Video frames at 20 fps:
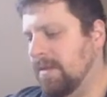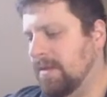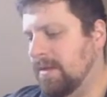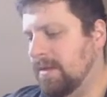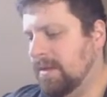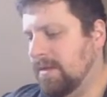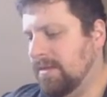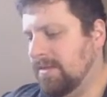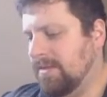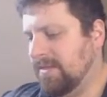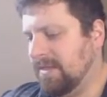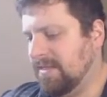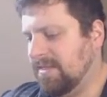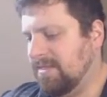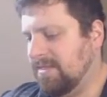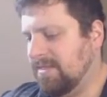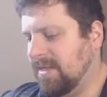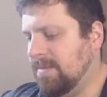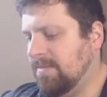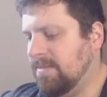I think that
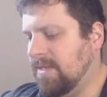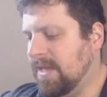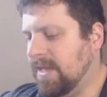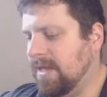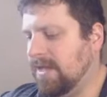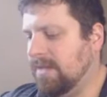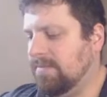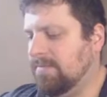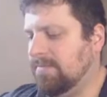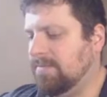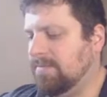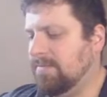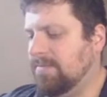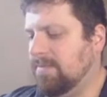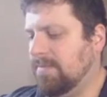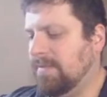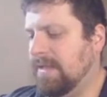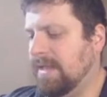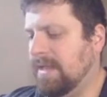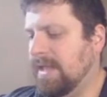same day,
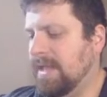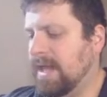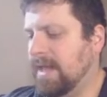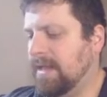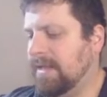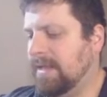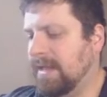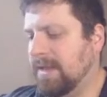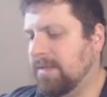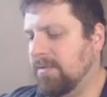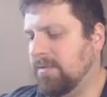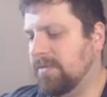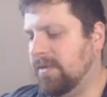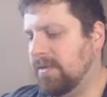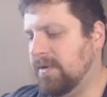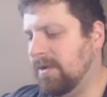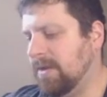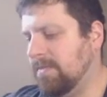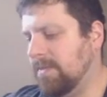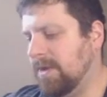I got Labyrinth
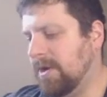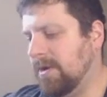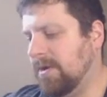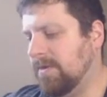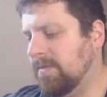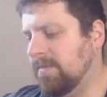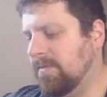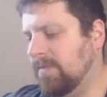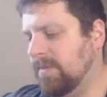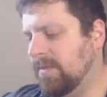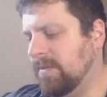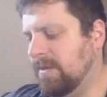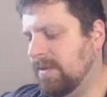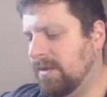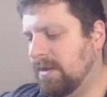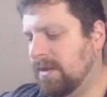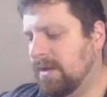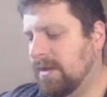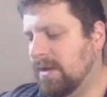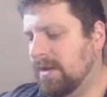and Nightmare.
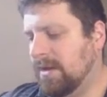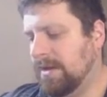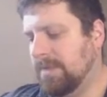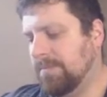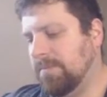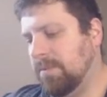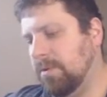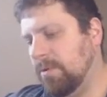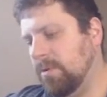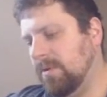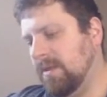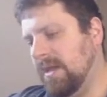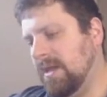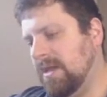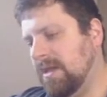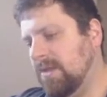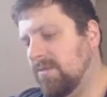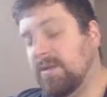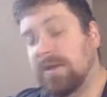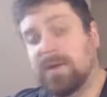I pulled a
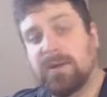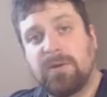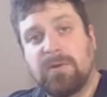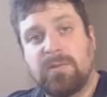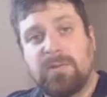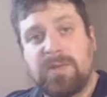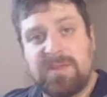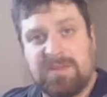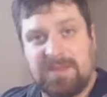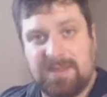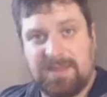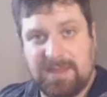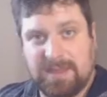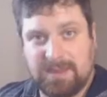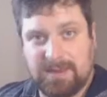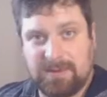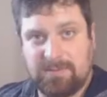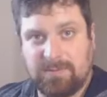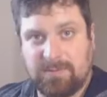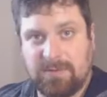United We
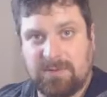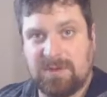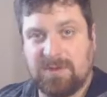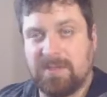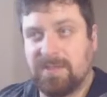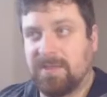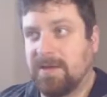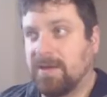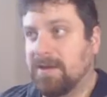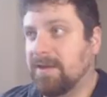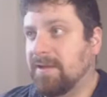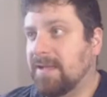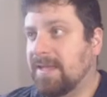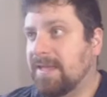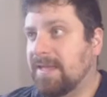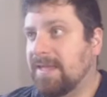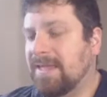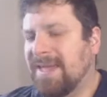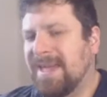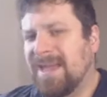Stand, which I thought,
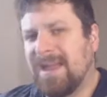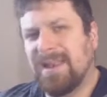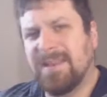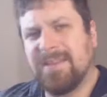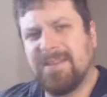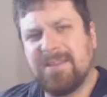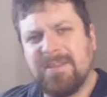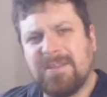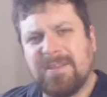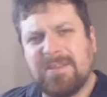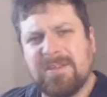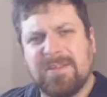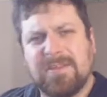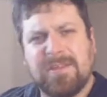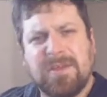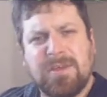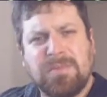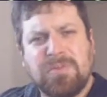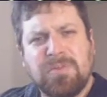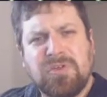again, this
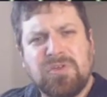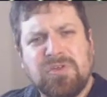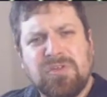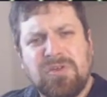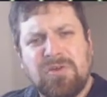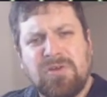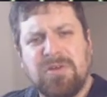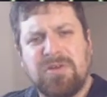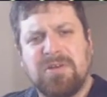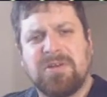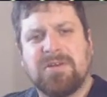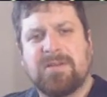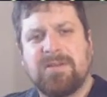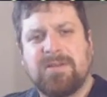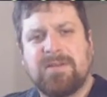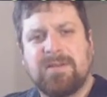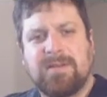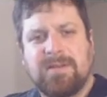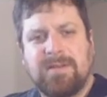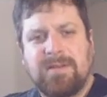is absurd.
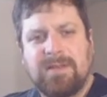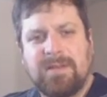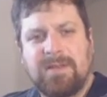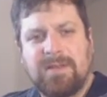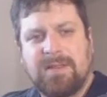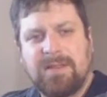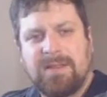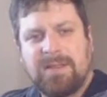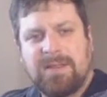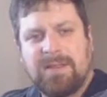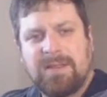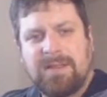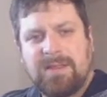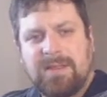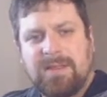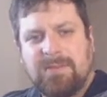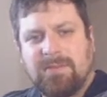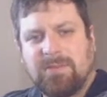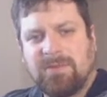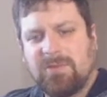
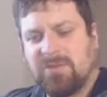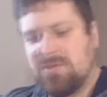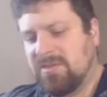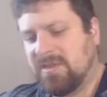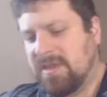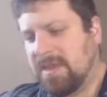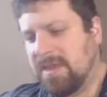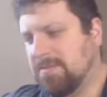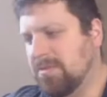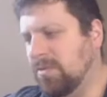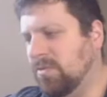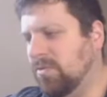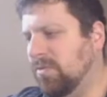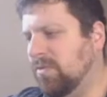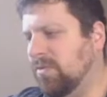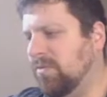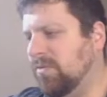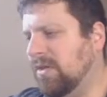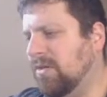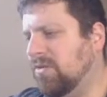It was just
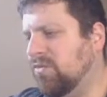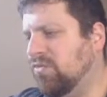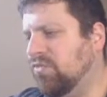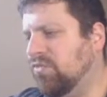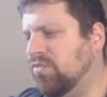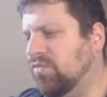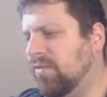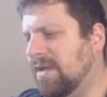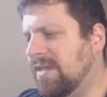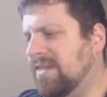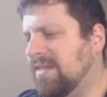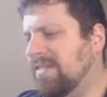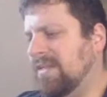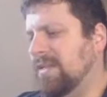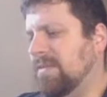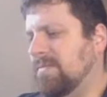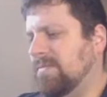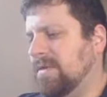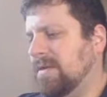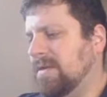absolutely crazy
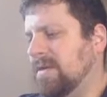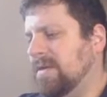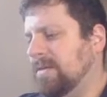to me.